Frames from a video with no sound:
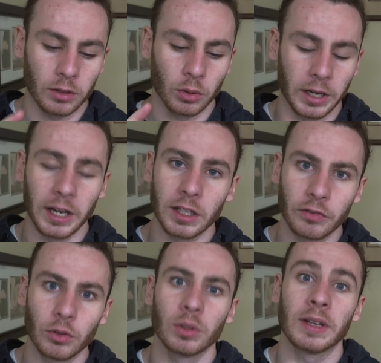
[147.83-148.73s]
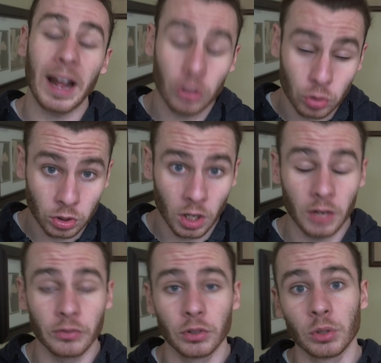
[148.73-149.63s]
Organic food, natural
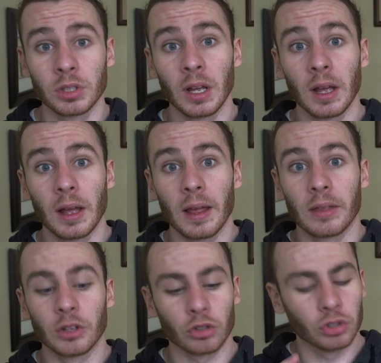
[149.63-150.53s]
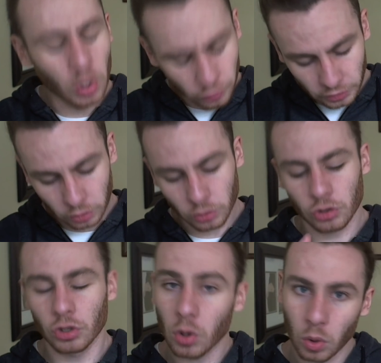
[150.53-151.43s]
dog foods, there's no filler, there's
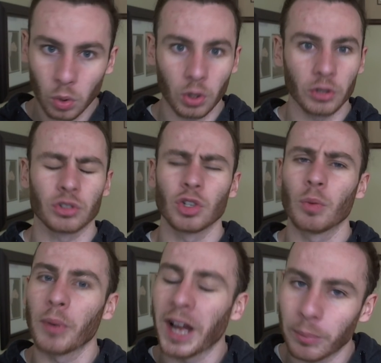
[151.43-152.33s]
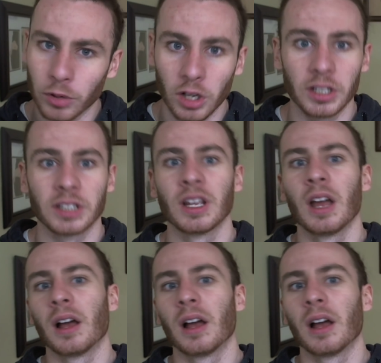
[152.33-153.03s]
no corn, there's no byproducts,